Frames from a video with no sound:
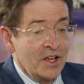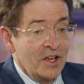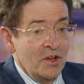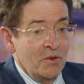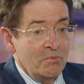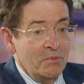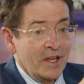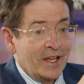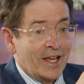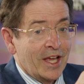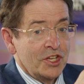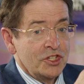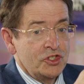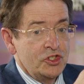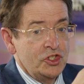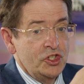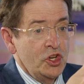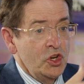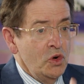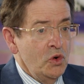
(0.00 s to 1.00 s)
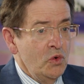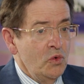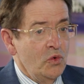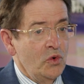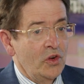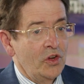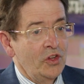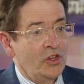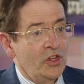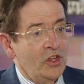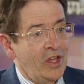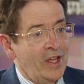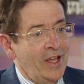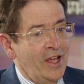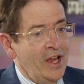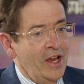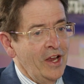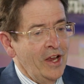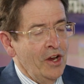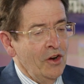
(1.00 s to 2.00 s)

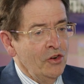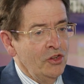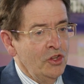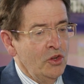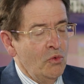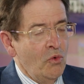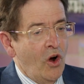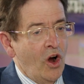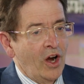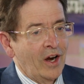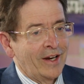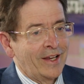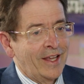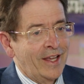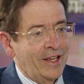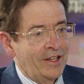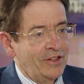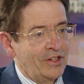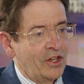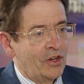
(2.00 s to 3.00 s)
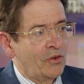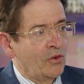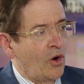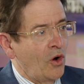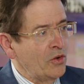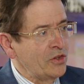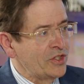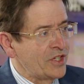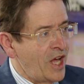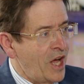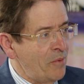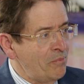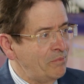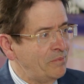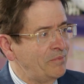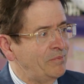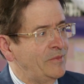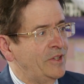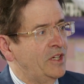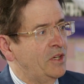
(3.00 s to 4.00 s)
here you are, a kid that grows up
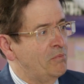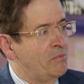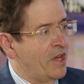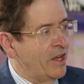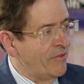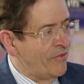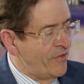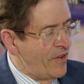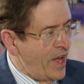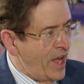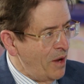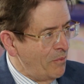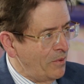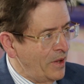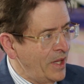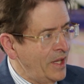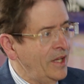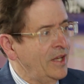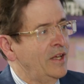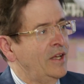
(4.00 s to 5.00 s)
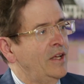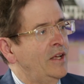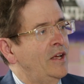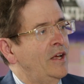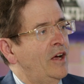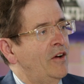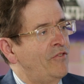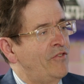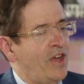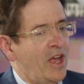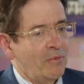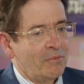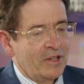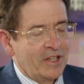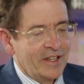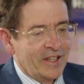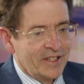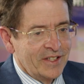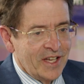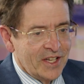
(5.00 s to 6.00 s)
in a big family, a family
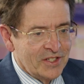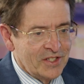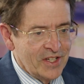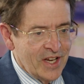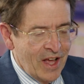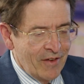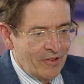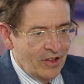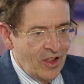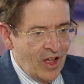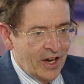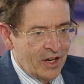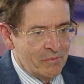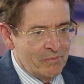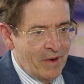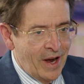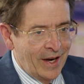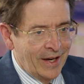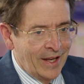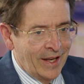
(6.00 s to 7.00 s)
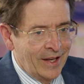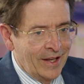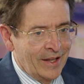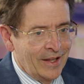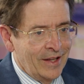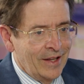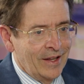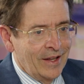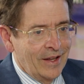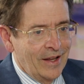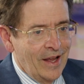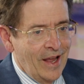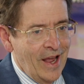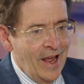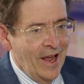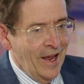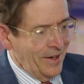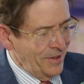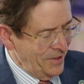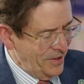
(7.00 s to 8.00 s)
that doesn't have a lot of money,
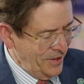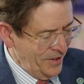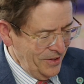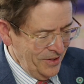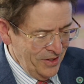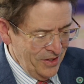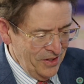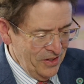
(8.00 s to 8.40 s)
and